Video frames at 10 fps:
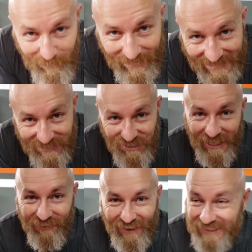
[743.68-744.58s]
I'm making
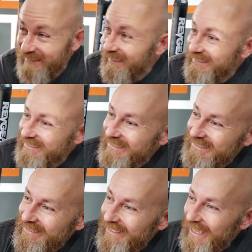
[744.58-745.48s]
Jay write
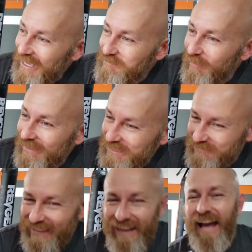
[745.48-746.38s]
sentences as
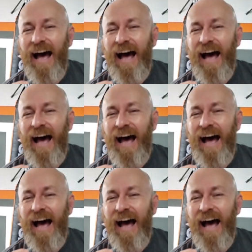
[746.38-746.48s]
punishment.